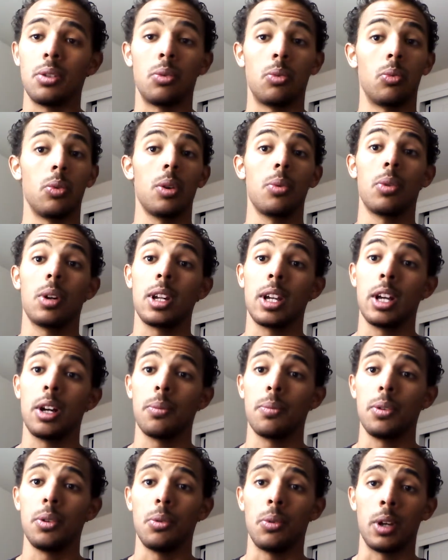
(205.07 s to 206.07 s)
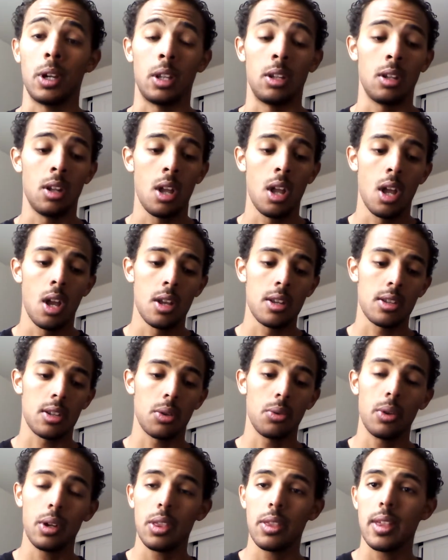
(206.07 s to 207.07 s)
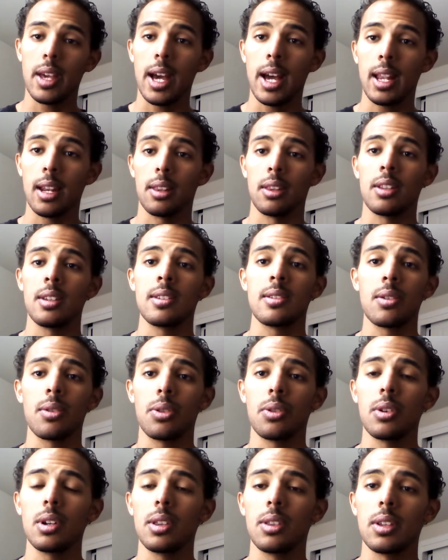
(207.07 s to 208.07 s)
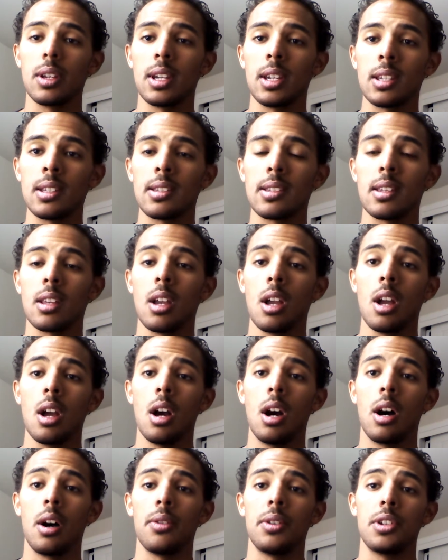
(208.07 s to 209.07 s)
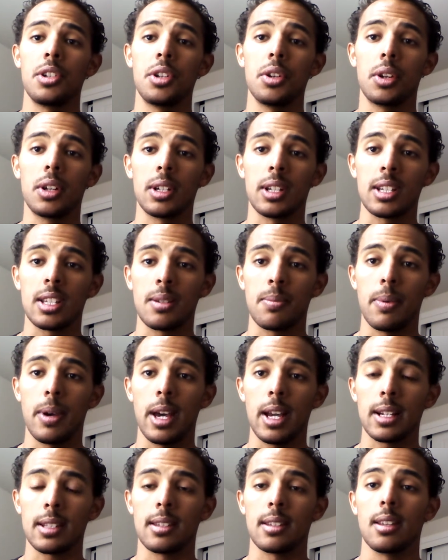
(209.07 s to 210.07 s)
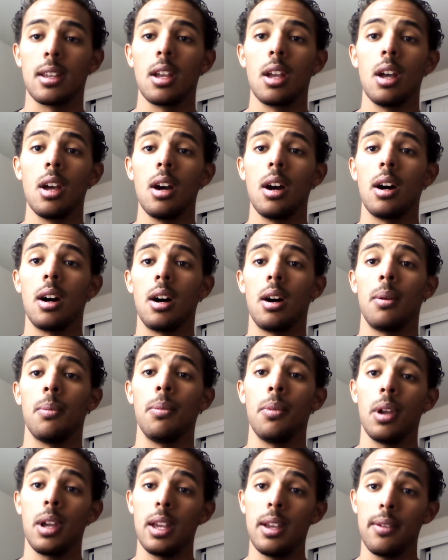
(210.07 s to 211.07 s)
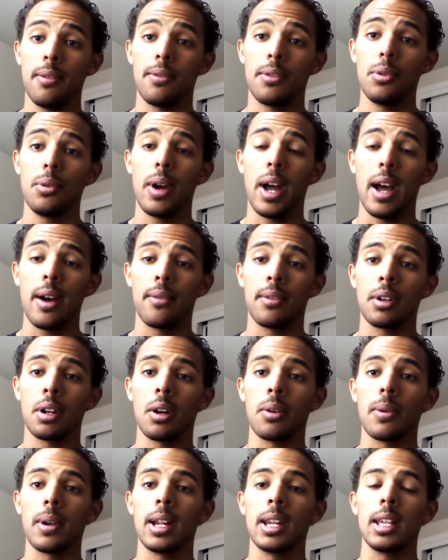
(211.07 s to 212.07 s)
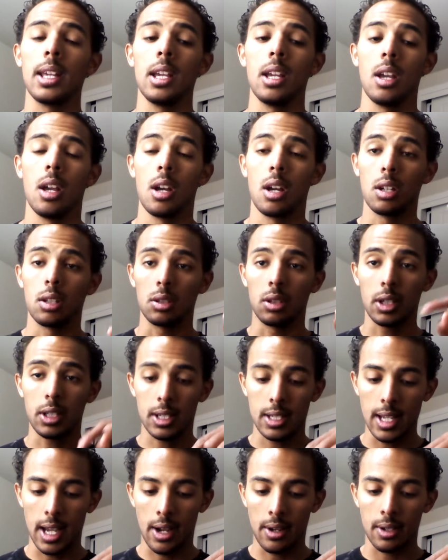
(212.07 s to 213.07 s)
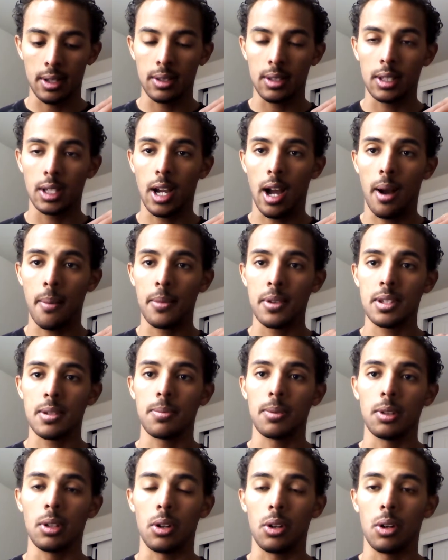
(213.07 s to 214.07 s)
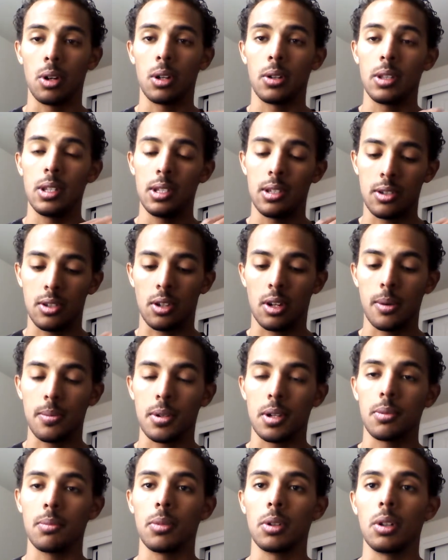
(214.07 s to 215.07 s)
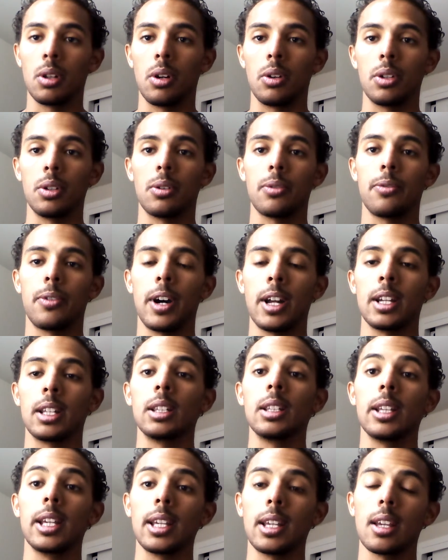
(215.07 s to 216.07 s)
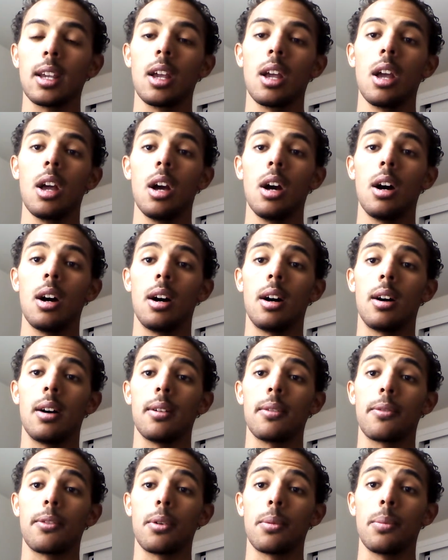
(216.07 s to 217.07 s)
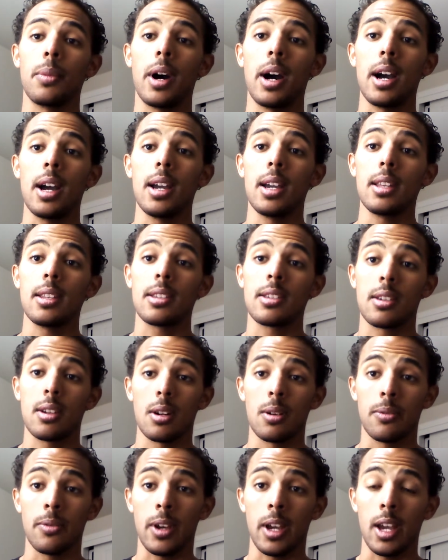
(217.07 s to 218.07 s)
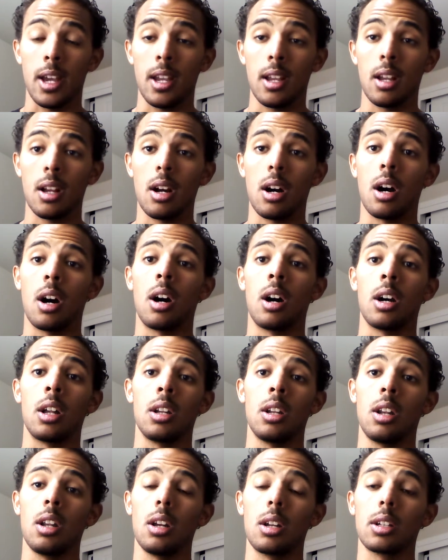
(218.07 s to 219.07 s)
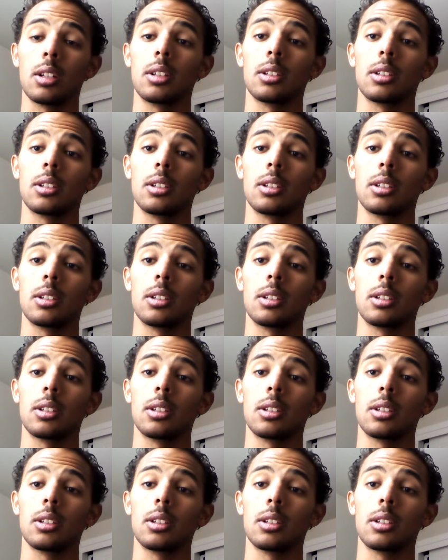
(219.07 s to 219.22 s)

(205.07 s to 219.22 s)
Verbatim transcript: do? We want to help you win. So with that, these are 3 things that you can expect. If you haven't already, look down in the comments below or the description below. You'll find a link for my survey on